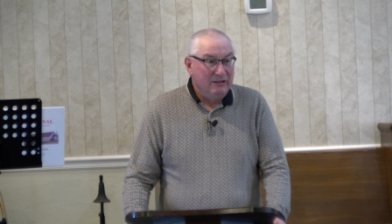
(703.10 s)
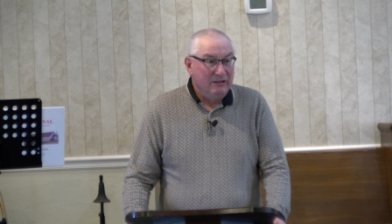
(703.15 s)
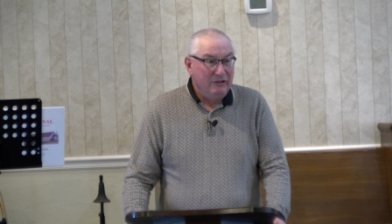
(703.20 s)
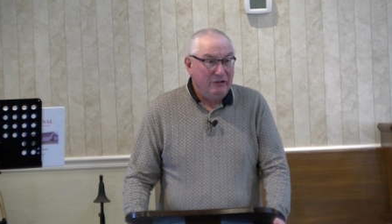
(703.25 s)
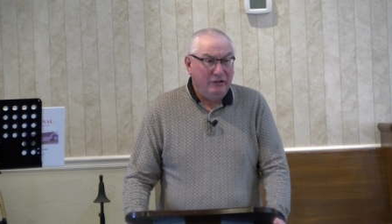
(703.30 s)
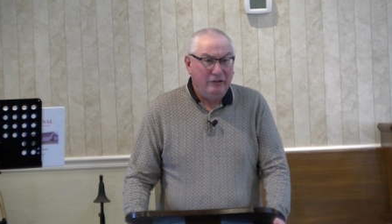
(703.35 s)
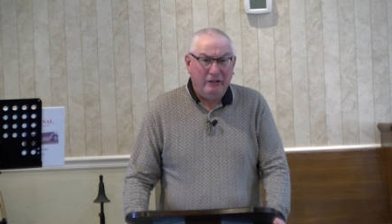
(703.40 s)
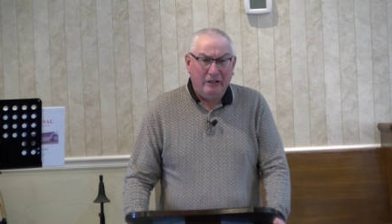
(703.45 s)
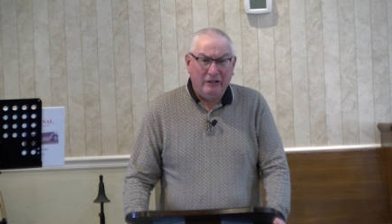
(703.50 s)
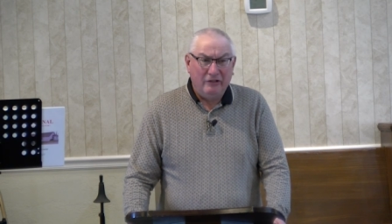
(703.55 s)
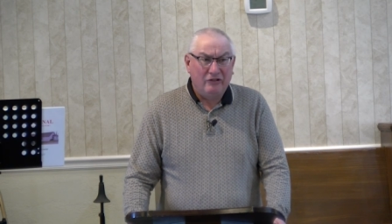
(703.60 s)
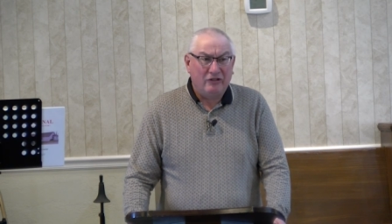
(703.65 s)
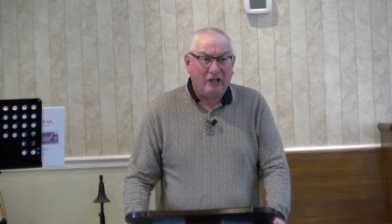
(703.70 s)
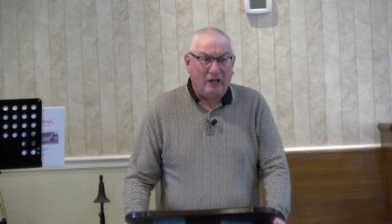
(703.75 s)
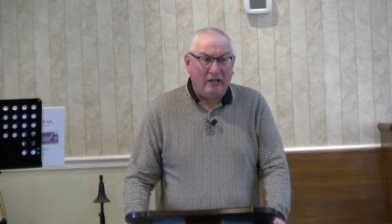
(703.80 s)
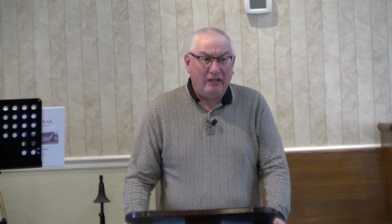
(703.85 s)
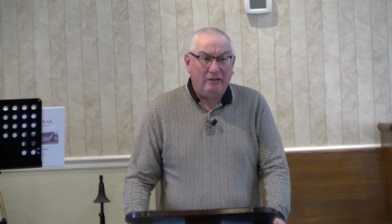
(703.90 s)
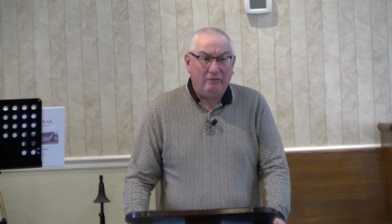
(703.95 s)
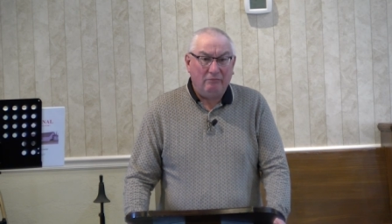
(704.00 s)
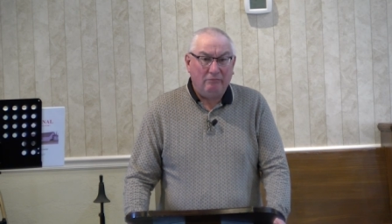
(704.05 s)
you didn't
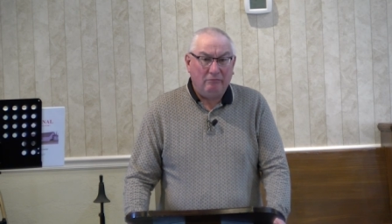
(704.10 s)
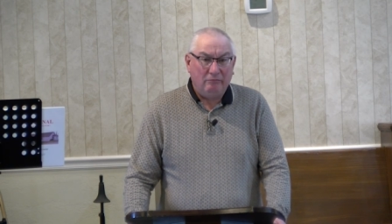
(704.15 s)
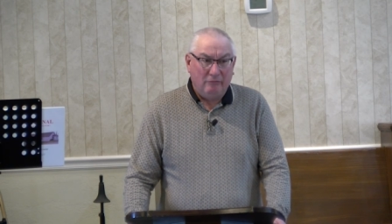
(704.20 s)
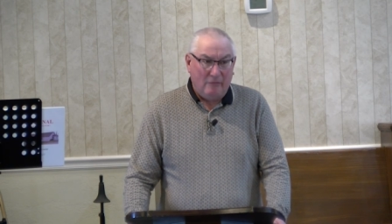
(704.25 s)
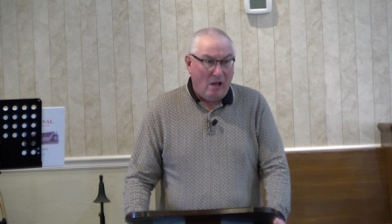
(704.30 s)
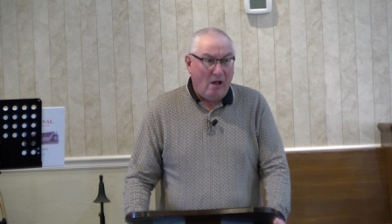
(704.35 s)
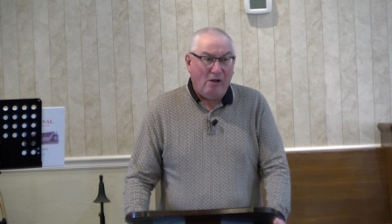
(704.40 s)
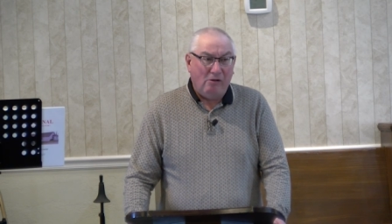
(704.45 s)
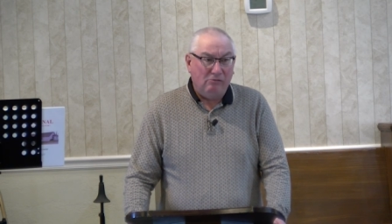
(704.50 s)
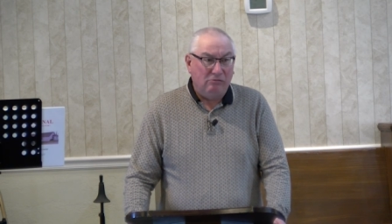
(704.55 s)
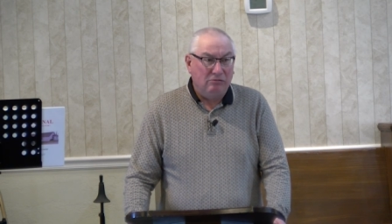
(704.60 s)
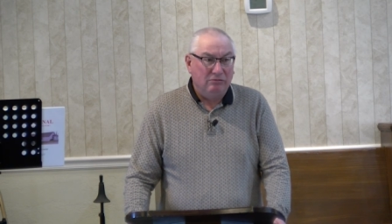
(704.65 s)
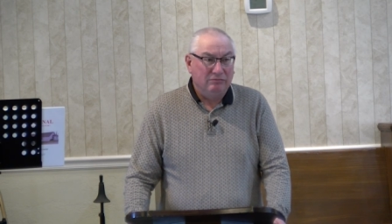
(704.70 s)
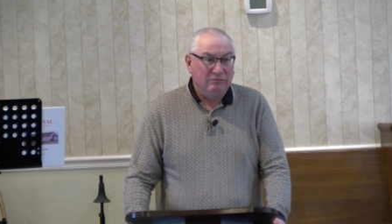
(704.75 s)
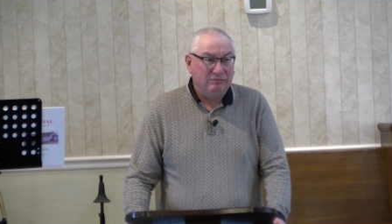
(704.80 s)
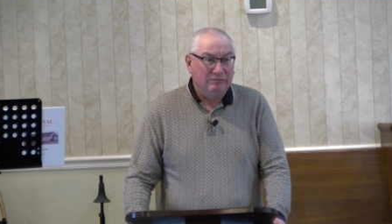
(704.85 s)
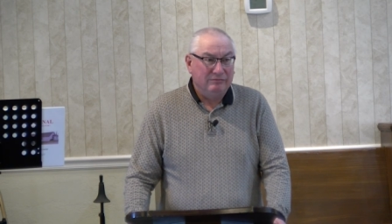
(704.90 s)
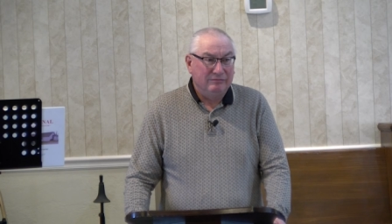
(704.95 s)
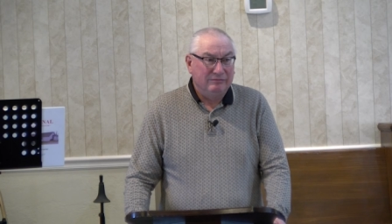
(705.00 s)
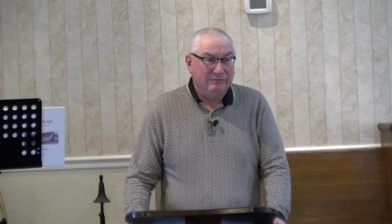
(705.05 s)
say no.
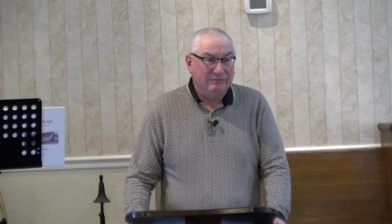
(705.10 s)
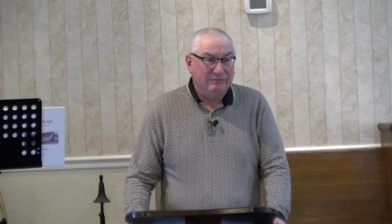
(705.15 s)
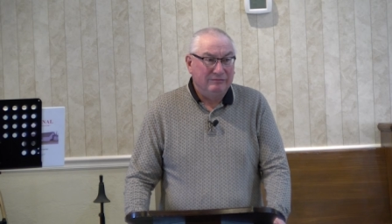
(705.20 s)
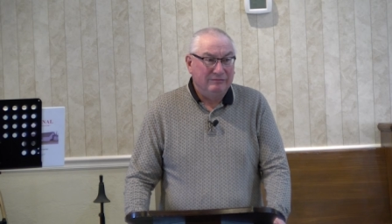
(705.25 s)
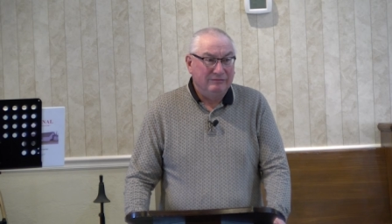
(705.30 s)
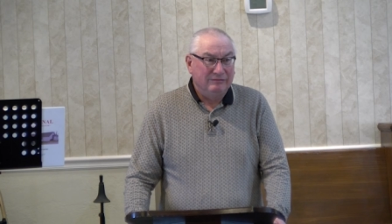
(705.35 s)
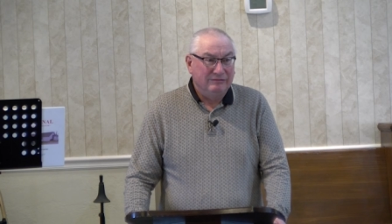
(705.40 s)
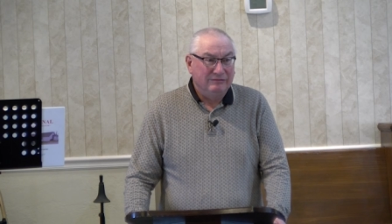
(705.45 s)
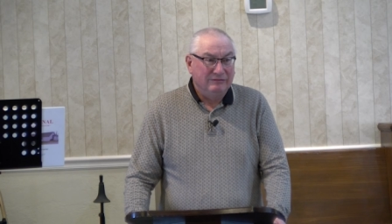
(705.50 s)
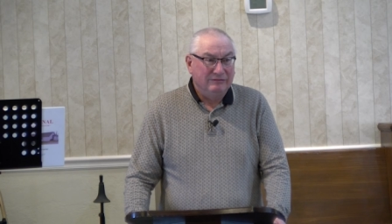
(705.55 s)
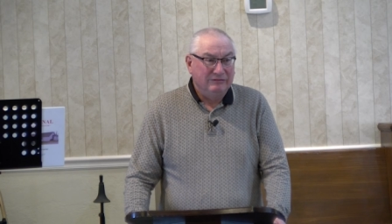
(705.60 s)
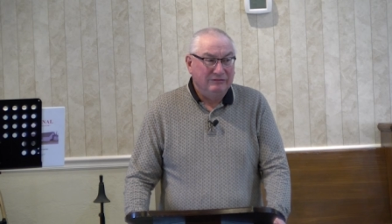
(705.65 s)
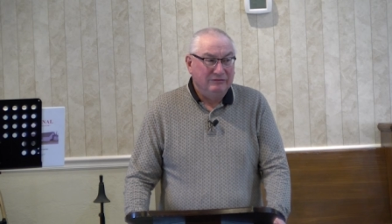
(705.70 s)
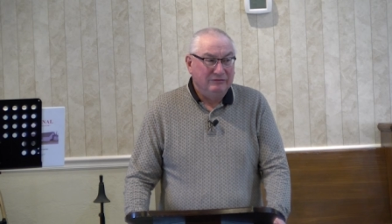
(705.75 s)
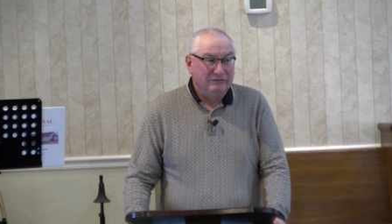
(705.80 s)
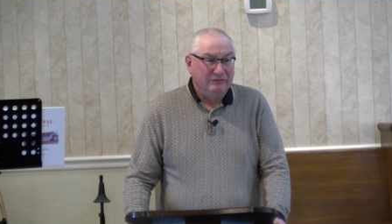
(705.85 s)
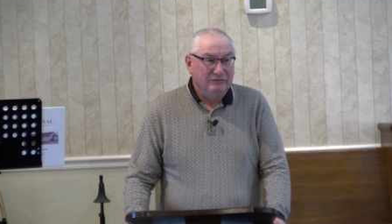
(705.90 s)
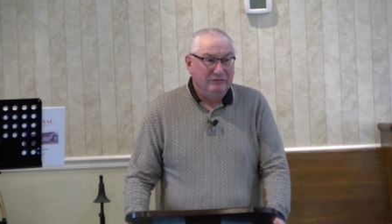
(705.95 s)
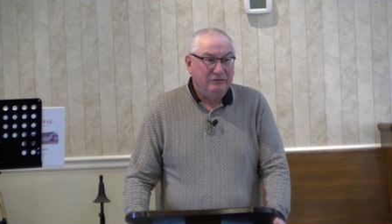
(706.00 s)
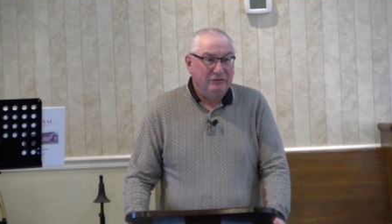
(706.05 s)

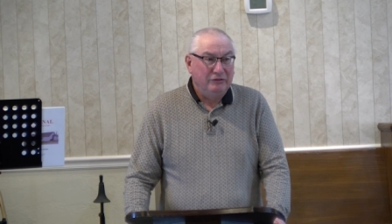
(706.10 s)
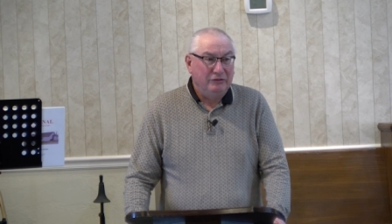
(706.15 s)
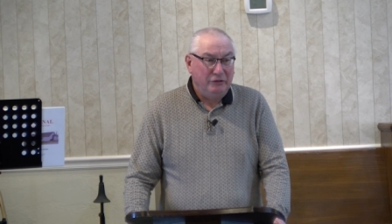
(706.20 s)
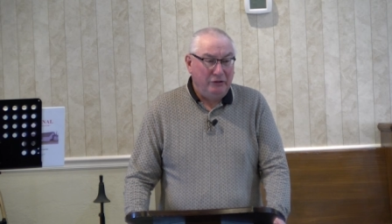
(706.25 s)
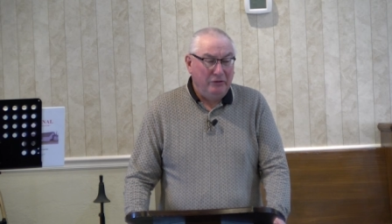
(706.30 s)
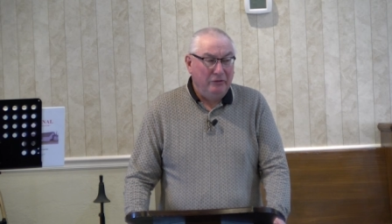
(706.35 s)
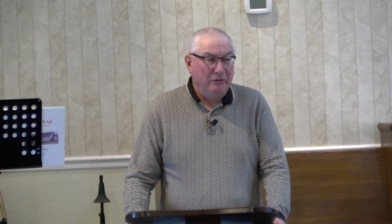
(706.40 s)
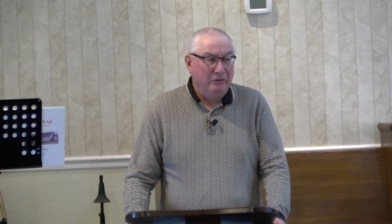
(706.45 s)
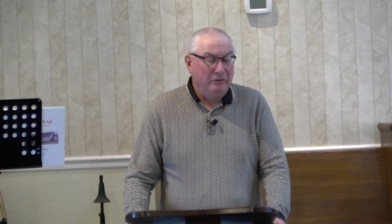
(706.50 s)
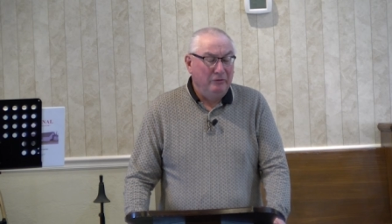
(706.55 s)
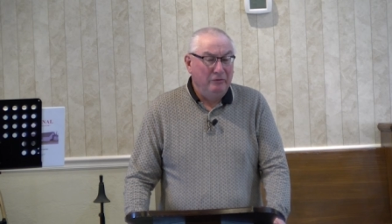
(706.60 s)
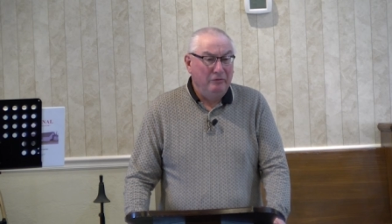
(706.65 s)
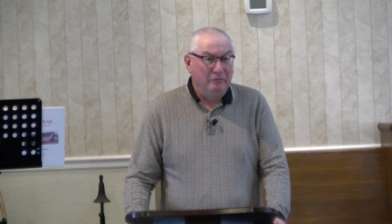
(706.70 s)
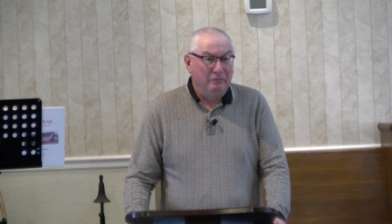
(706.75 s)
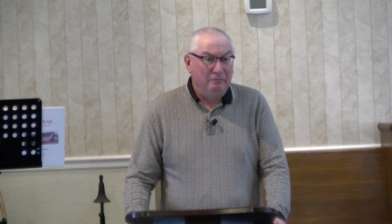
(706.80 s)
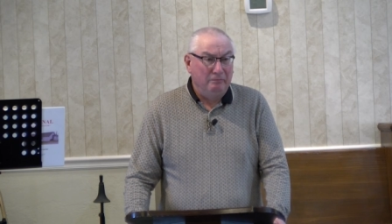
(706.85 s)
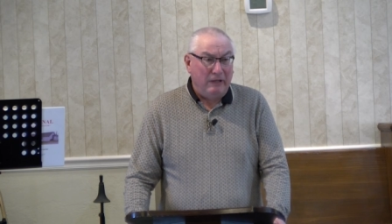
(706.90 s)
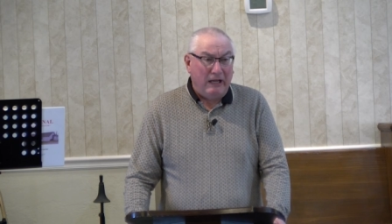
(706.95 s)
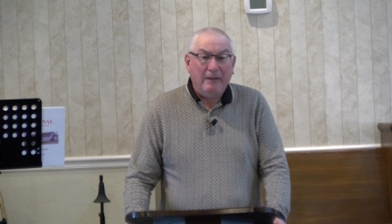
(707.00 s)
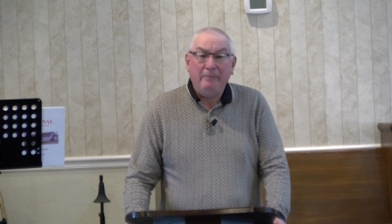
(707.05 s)

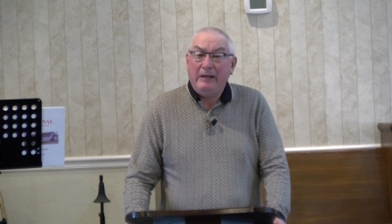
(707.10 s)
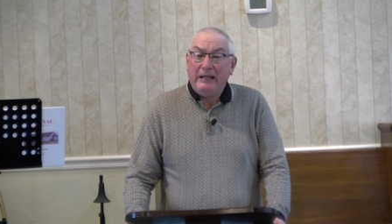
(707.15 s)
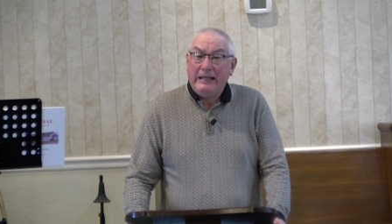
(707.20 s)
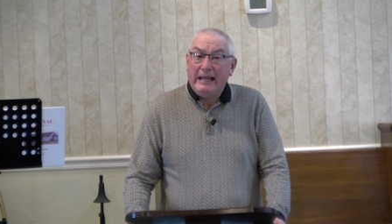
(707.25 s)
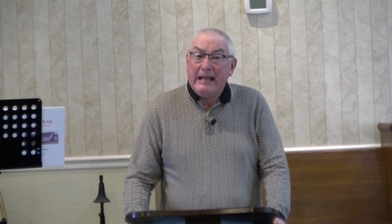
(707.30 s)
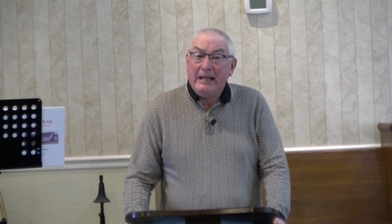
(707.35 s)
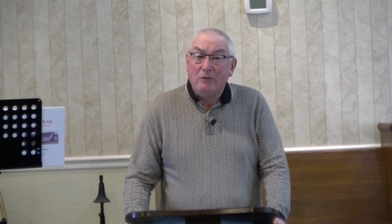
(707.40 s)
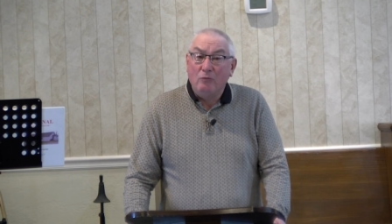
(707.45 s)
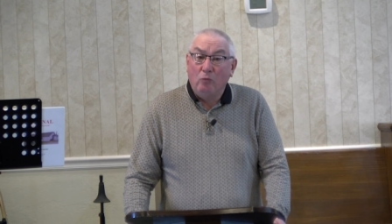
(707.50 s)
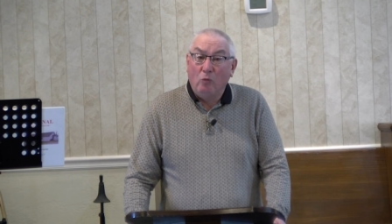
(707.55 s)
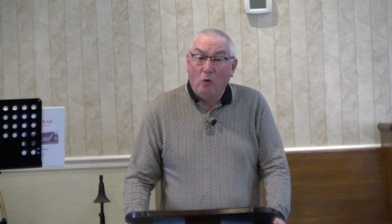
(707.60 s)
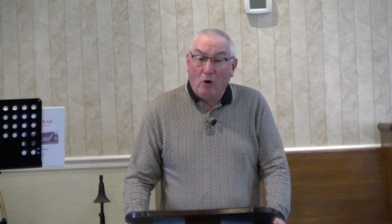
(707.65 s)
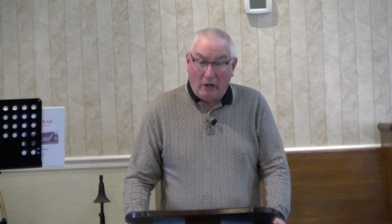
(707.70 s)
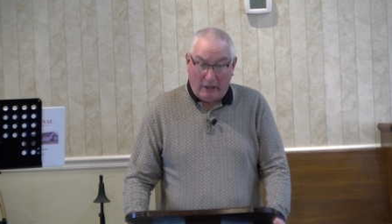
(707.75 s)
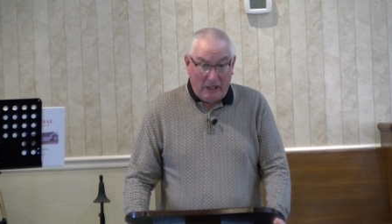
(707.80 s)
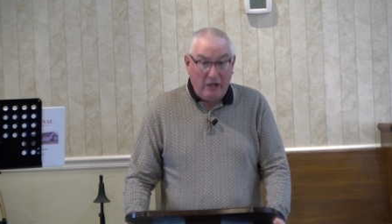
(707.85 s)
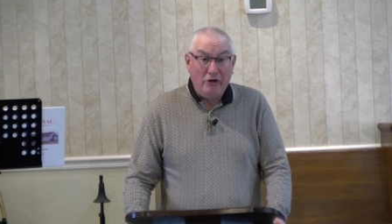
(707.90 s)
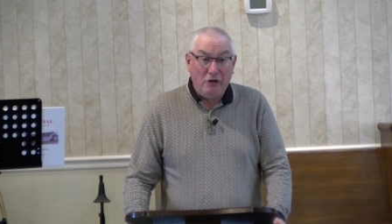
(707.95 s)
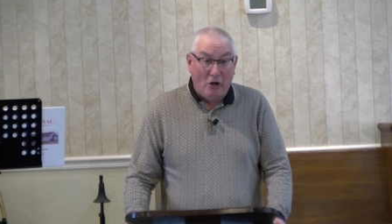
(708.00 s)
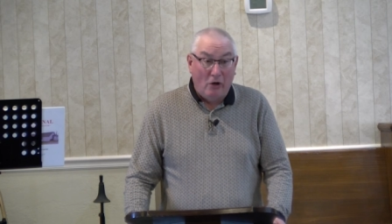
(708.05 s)
You maybe didn't
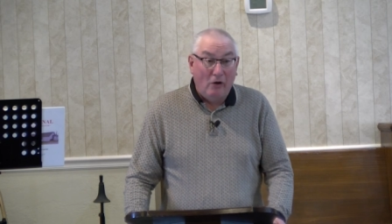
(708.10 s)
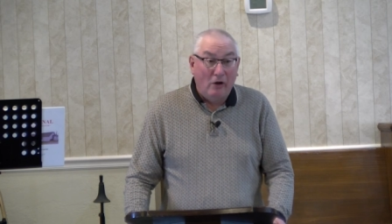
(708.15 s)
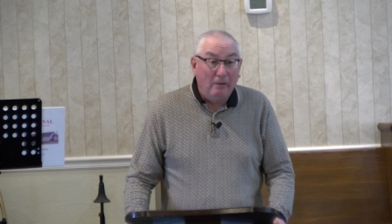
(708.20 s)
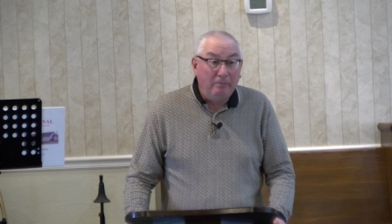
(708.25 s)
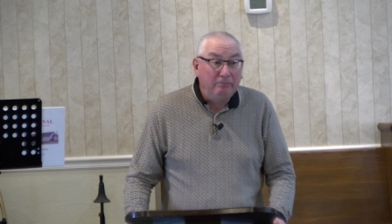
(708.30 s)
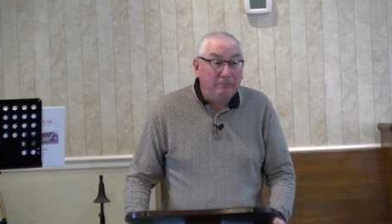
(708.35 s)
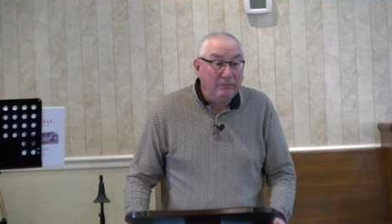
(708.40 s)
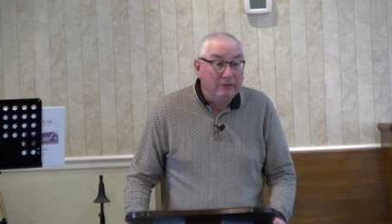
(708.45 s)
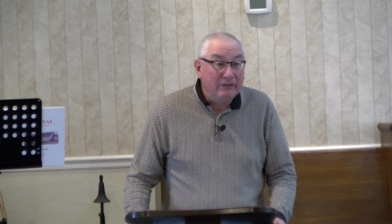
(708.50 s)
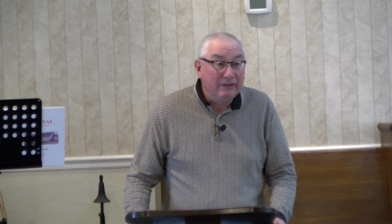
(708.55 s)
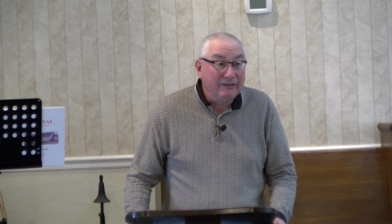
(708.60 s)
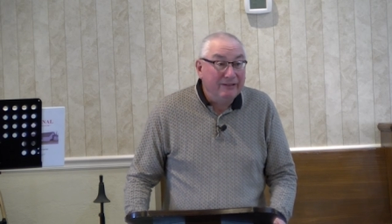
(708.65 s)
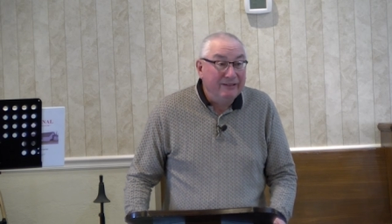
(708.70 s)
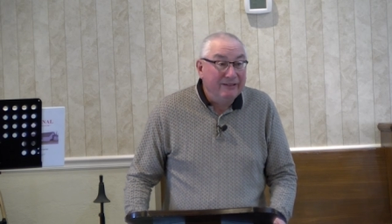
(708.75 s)
want to do them,